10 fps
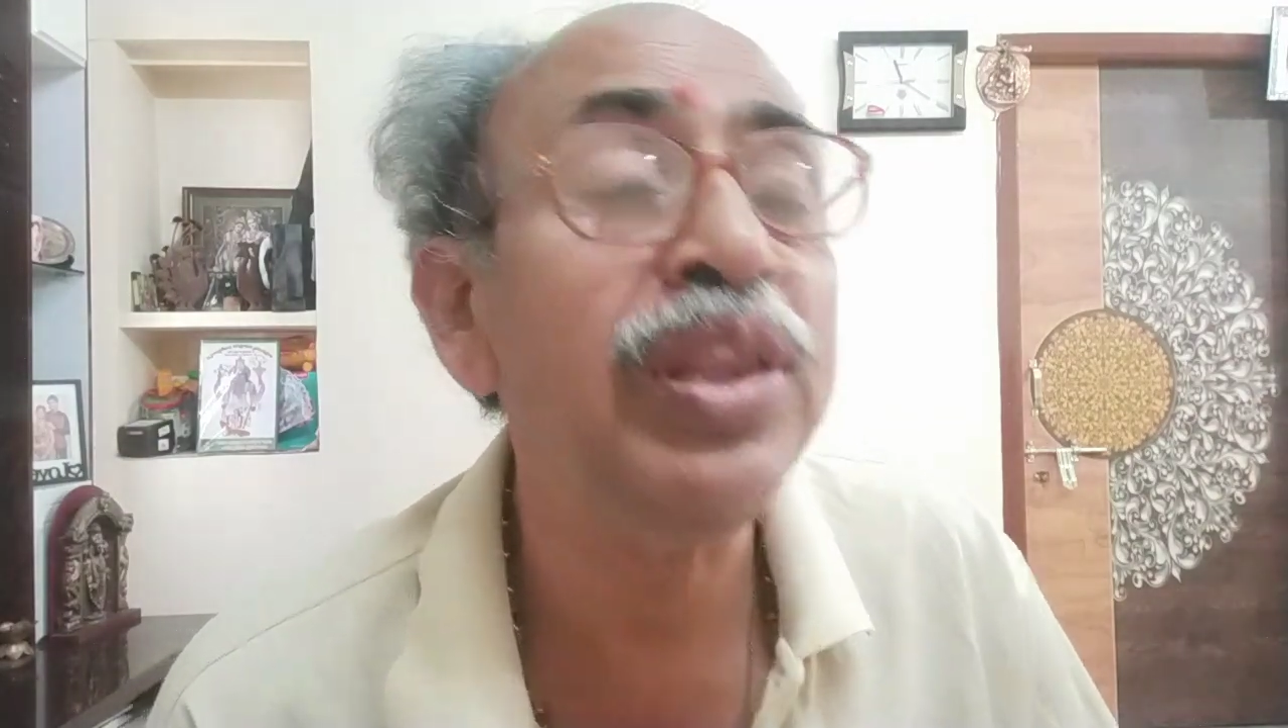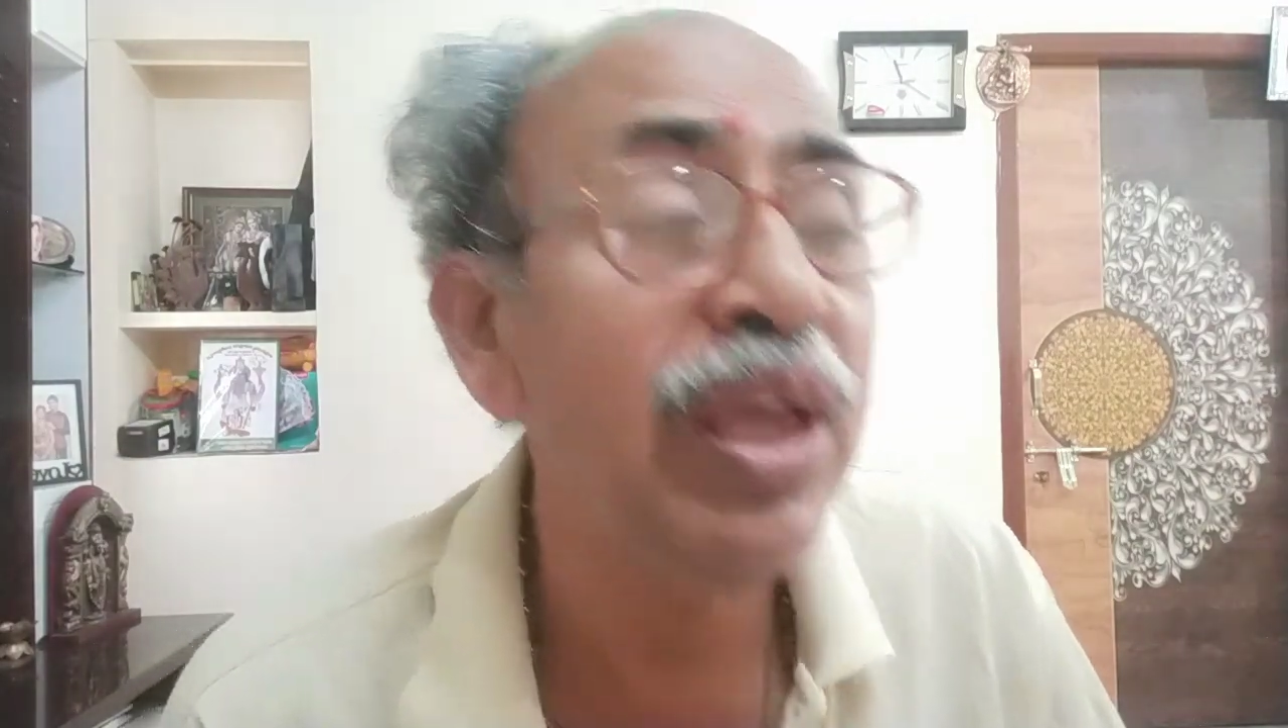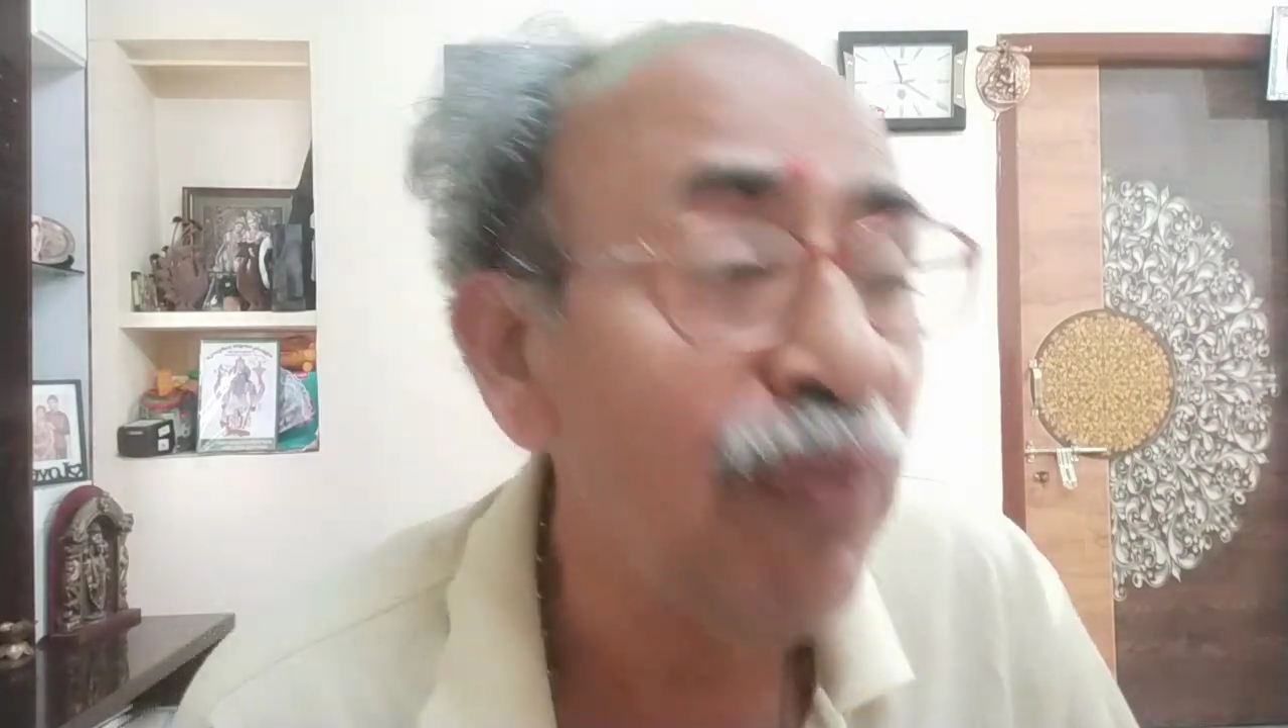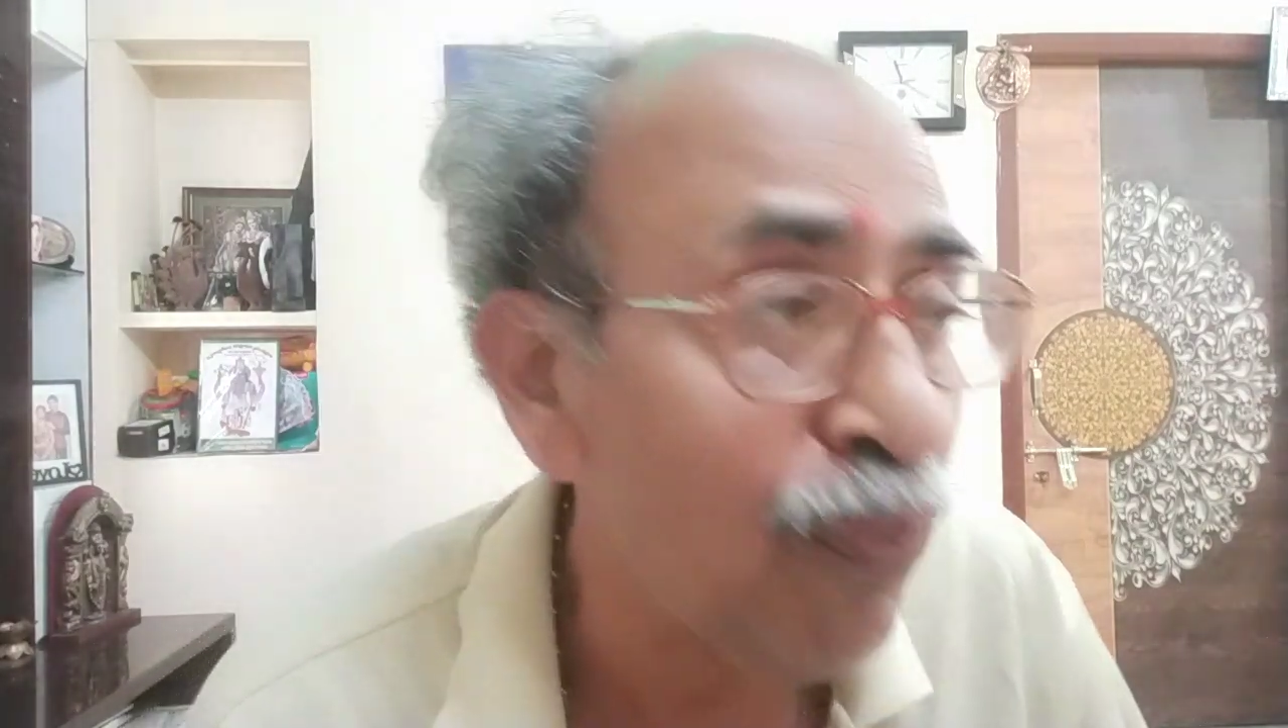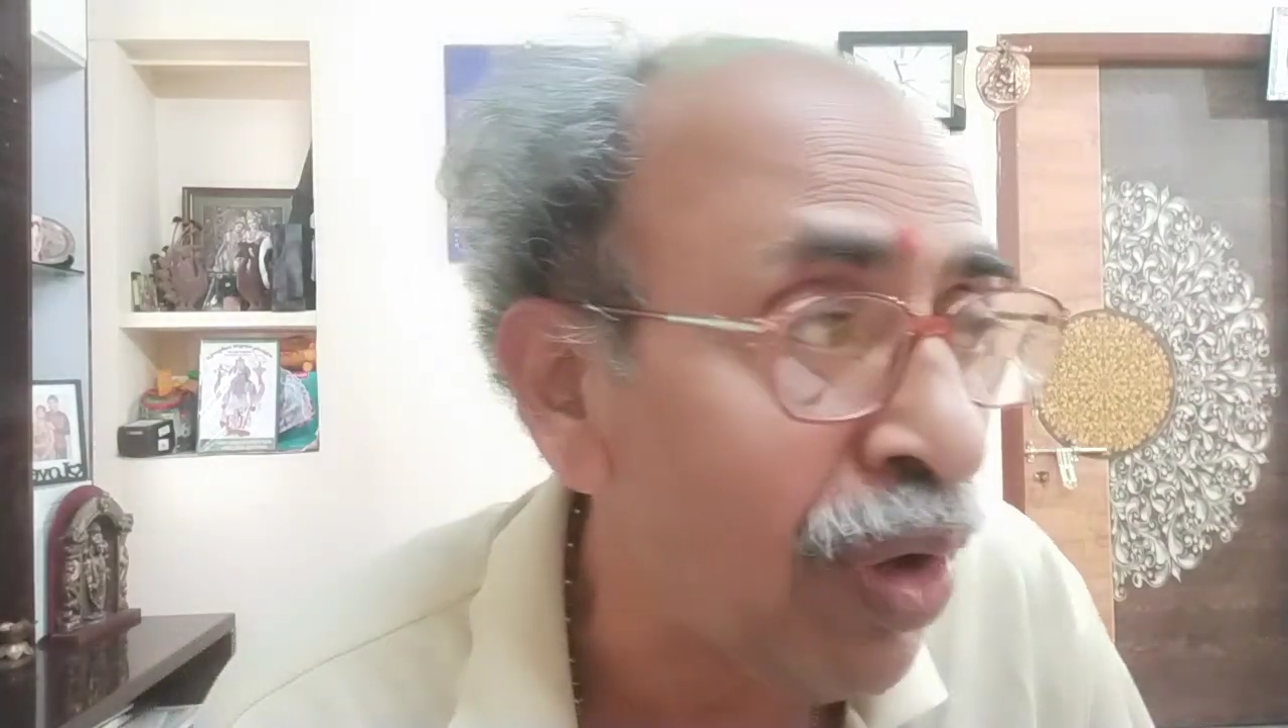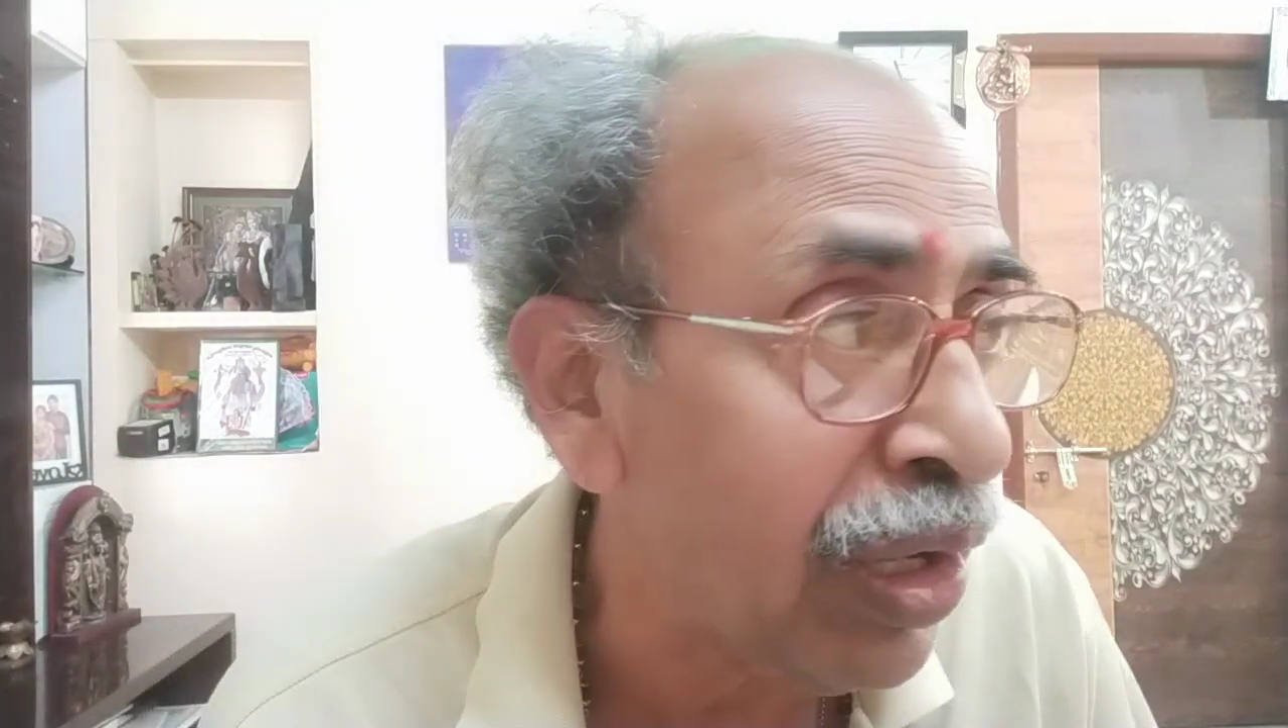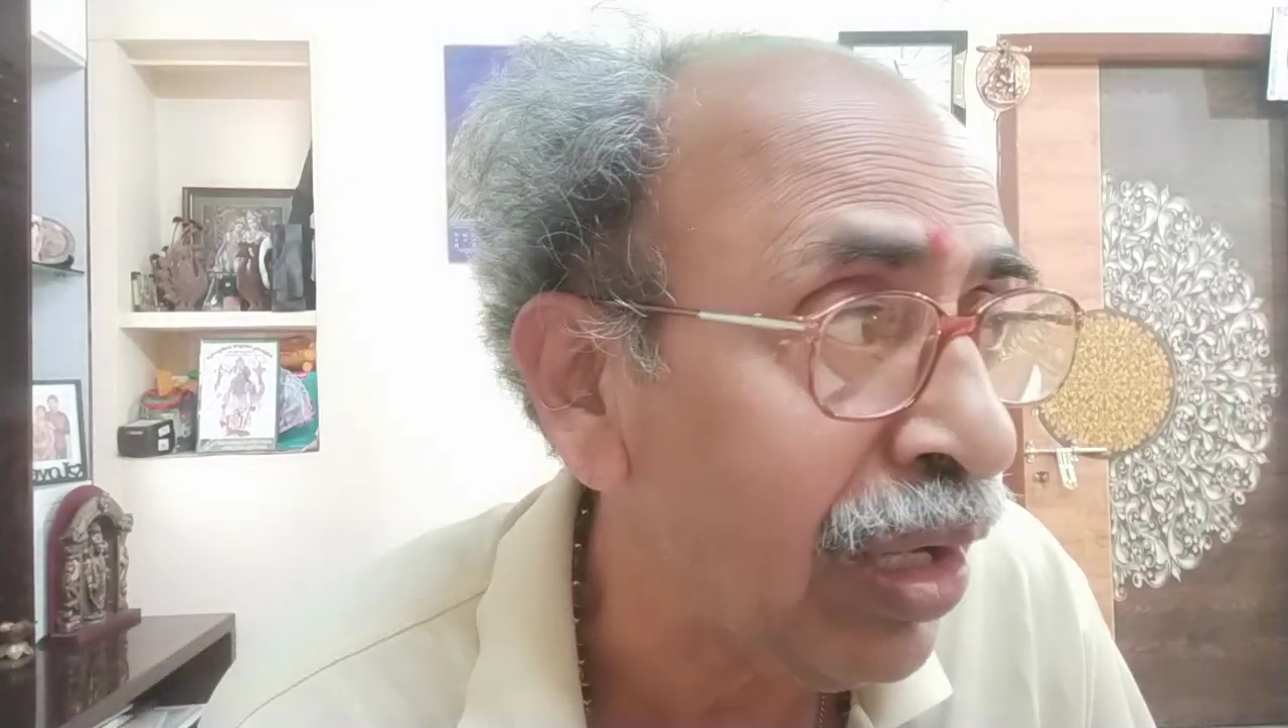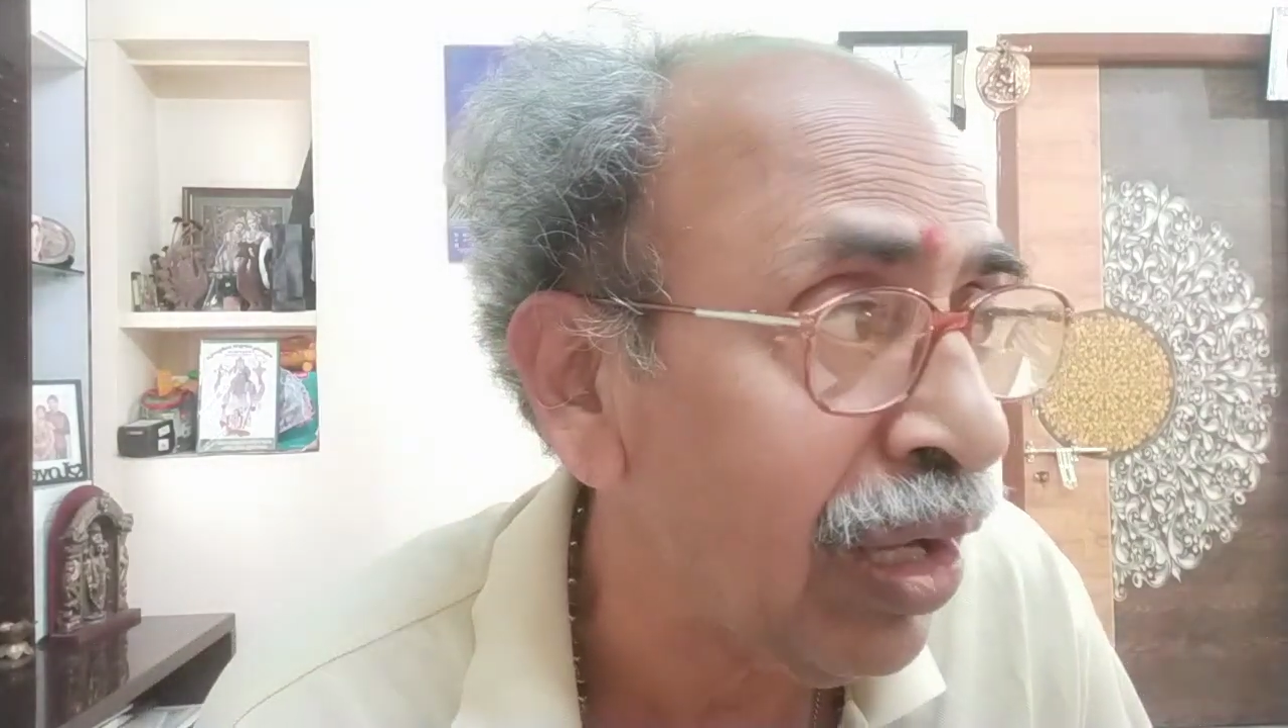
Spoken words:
the work